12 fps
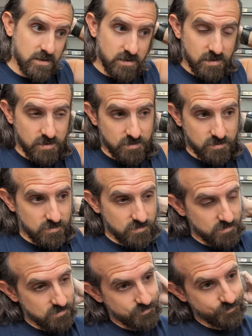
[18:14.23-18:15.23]

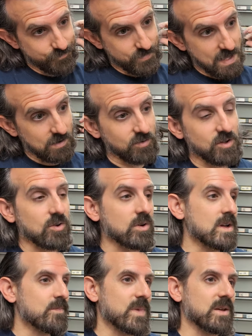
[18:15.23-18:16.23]
I don't know
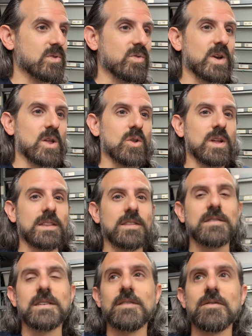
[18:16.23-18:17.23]
if a video like
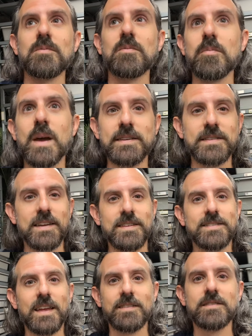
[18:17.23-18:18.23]
this even makes any
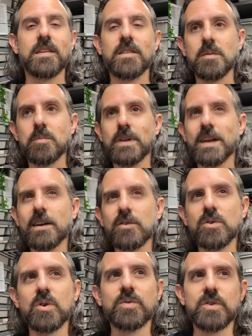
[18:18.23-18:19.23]
sense to them. And I don't
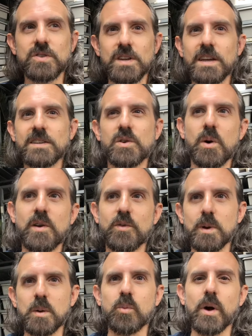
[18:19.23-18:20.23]
know if there's an easier way for
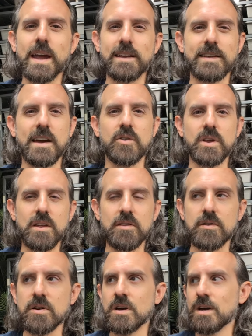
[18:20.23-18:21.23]
me to break it down
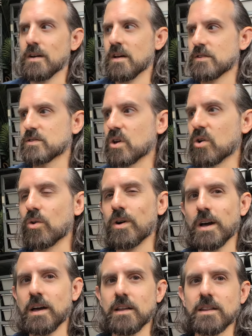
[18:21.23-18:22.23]
either. So
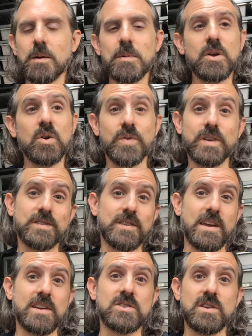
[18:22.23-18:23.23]
let me know if this
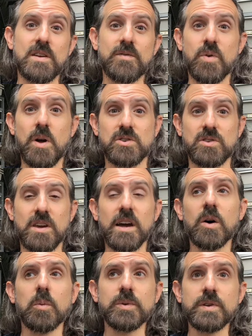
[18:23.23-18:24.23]
info actually
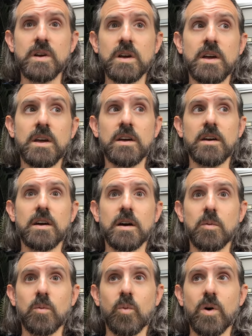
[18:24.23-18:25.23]
helped,
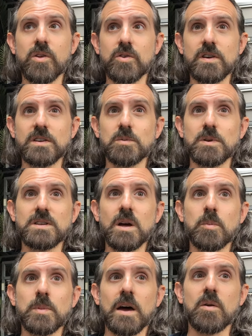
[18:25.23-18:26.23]
whether it needs to be
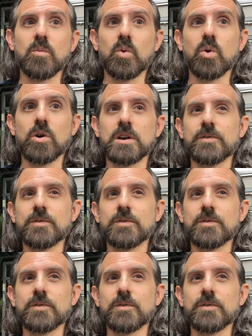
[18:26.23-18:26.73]
dumbed down more.